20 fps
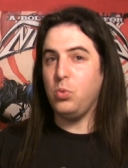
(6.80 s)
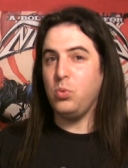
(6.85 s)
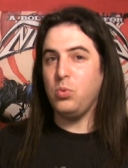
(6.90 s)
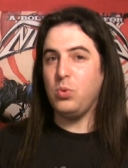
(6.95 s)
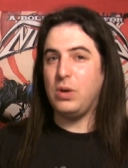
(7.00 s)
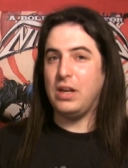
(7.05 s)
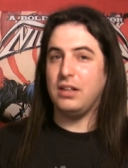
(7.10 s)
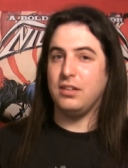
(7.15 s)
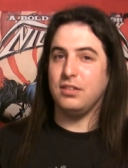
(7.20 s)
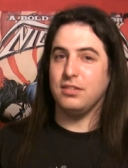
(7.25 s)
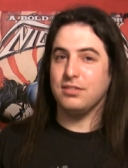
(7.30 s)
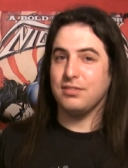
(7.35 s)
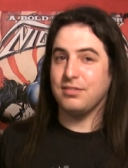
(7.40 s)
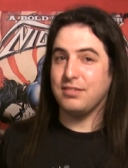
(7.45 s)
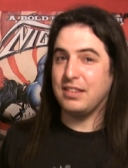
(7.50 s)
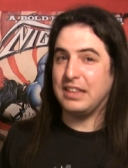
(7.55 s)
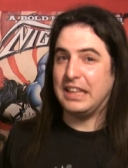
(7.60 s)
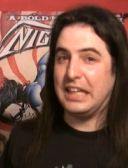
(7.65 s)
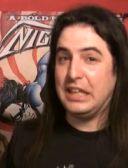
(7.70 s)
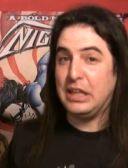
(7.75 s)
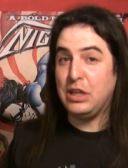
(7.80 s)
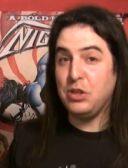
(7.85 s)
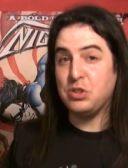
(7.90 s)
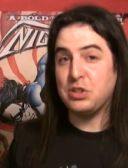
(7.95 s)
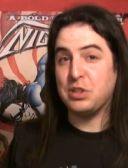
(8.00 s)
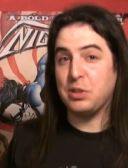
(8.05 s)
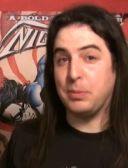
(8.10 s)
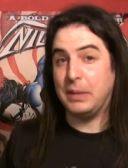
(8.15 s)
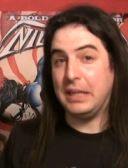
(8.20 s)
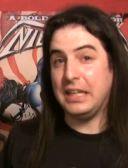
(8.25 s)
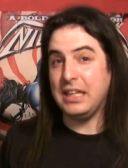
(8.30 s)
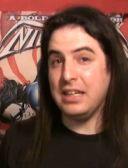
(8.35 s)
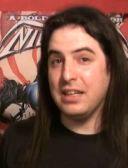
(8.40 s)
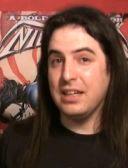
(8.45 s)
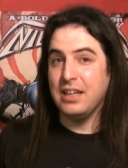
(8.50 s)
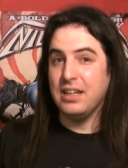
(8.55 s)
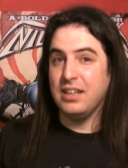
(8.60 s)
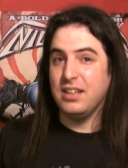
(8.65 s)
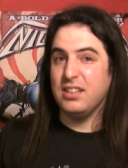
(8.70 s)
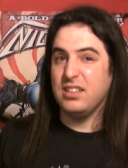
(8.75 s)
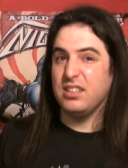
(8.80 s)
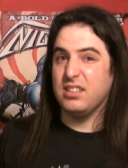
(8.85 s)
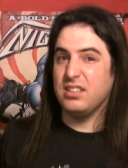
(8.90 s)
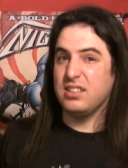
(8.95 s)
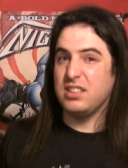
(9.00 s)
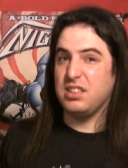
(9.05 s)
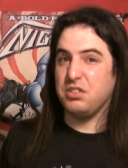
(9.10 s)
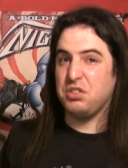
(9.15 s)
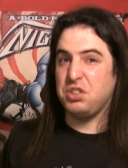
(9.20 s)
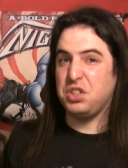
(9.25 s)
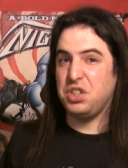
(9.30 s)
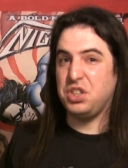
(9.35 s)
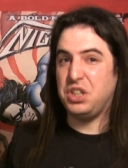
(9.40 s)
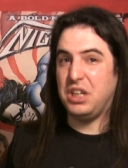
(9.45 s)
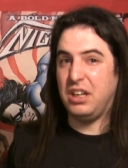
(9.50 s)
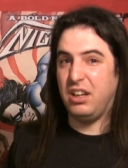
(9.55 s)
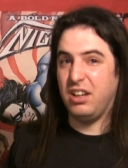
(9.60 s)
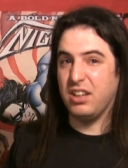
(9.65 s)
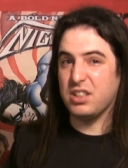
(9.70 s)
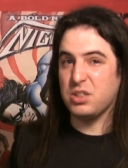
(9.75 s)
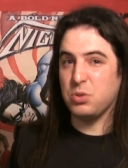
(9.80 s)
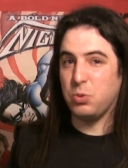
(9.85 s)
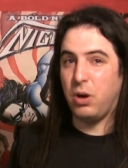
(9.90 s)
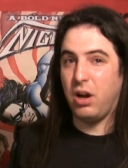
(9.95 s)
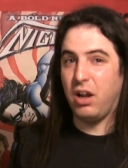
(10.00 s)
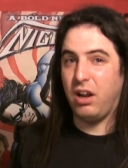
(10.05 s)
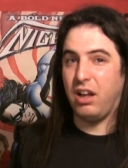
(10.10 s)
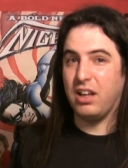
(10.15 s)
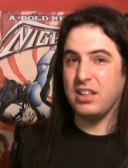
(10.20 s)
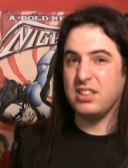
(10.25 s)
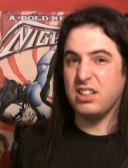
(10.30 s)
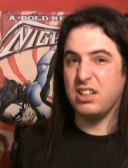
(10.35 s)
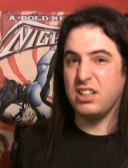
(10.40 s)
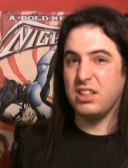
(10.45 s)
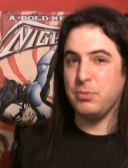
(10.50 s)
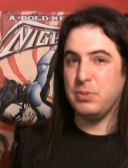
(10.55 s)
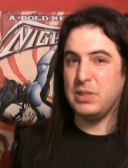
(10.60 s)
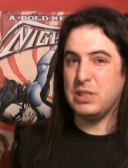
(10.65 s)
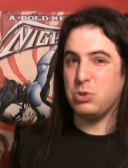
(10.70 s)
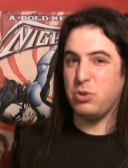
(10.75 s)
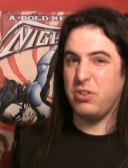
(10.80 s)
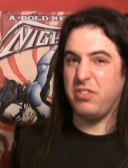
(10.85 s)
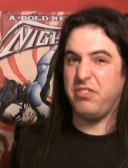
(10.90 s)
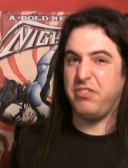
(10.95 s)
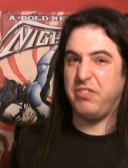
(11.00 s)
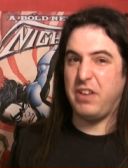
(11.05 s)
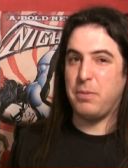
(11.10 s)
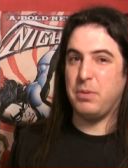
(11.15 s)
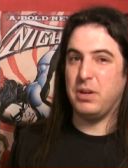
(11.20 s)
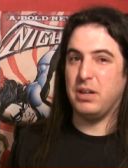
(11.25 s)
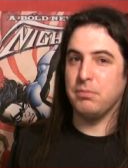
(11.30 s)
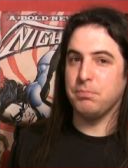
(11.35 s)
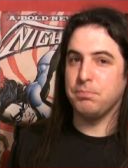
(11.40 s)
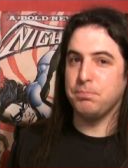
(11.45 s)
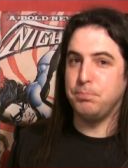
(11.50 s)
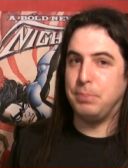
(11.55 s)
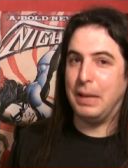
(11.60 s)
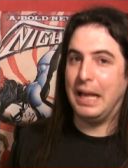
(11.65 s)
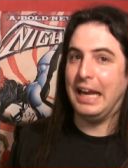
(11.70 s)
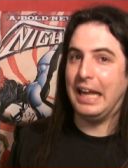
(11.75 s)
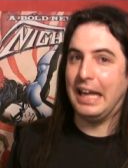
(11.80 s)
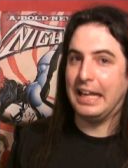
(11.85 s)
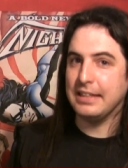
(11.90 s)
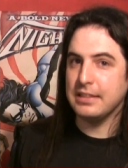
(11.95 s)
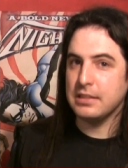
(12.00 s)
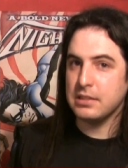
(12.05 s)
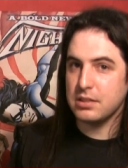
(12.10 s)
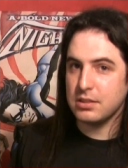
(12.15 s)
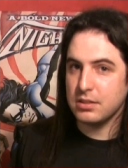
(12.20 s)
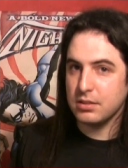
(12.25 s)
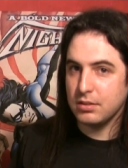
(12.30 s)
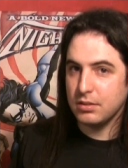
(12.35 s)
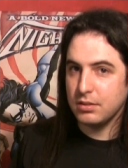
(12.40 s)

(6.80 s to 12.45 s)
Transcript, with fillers: Well, they used to be, until shit like Twilight turned them into effeminate bellends.